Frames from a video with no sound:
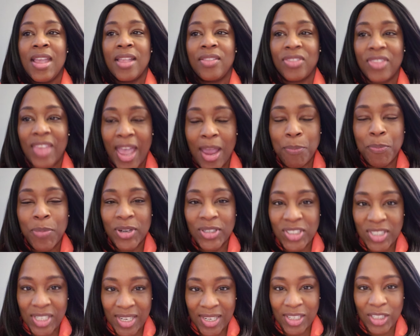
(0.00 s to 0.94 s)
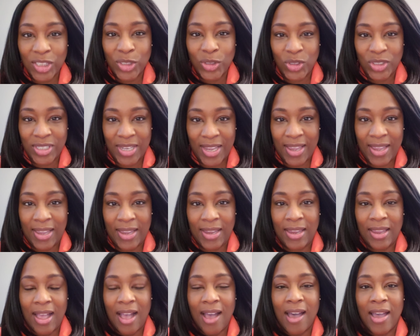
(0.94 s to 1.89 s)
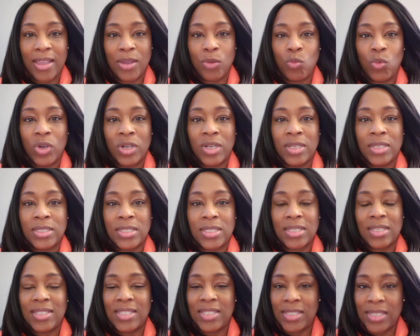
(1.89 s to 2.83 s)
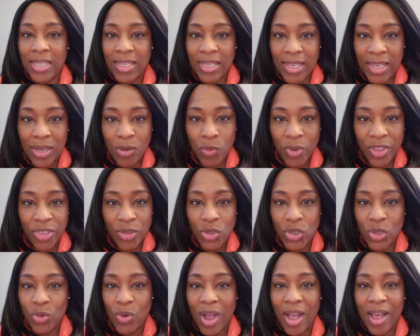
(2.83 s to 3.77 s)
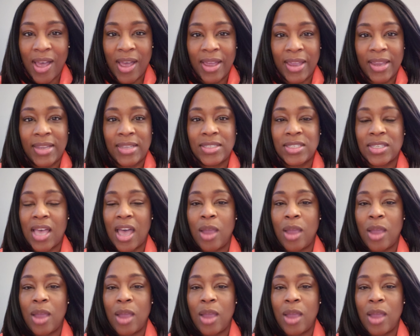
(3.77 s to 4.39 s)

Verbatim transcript: That particular day, I was seeing with new eyes.